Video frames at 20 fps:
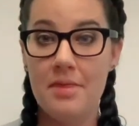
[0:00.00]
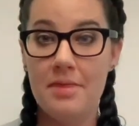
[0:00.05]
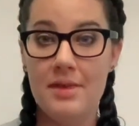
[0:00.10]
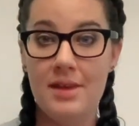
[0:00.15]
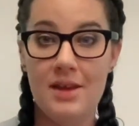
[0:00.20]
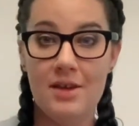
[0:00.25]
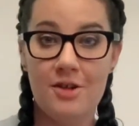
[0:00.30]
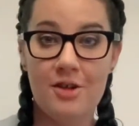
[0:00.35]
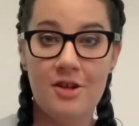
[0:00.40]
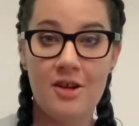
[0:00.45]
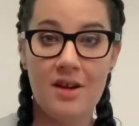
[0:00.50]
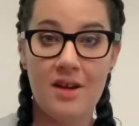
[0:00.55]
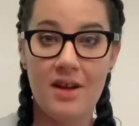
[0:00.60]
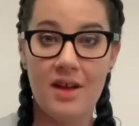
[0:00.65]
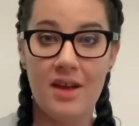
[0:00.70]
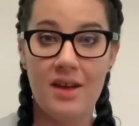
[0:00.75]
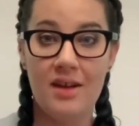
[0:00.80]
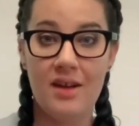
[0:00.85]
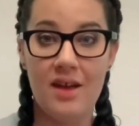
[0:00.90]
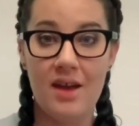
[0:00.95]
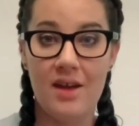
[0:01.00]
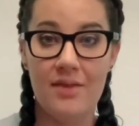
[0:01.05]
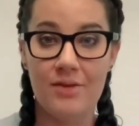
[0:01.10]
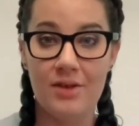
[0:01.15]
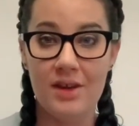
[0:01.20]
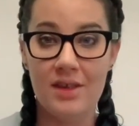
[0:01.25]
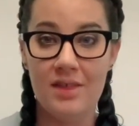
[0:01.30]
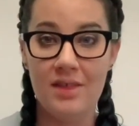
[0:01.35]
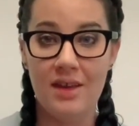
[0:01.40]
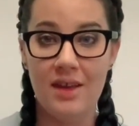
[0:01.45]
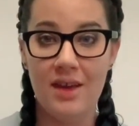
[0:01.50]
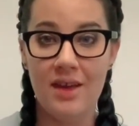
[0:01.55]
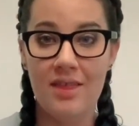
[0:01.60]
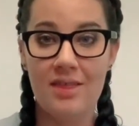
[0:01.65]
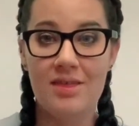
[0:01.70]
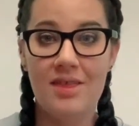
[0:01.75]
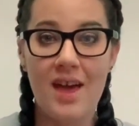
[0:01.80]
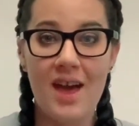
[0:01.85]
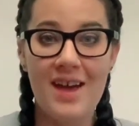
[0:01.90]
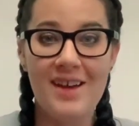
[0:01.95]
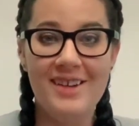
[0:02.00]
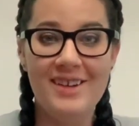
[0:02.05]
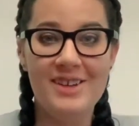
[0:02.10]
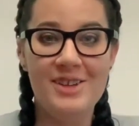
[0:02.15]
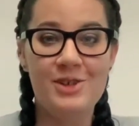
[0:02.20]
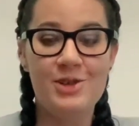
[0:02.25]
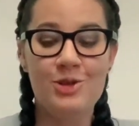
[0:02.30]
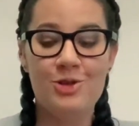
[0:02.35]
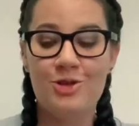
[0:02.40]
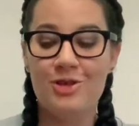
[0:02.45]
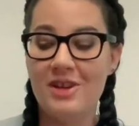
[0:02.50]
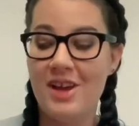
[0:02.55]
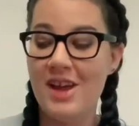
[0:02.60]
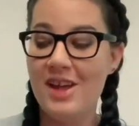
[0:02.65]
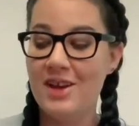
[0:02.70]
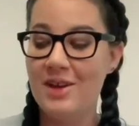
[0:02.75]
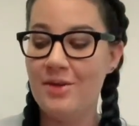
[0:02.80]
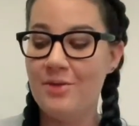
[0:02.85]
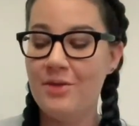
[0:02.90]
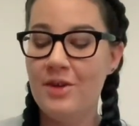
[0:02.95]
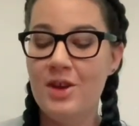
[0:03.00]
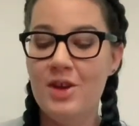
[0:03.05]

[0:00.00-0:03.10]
theater, and everything that is creative.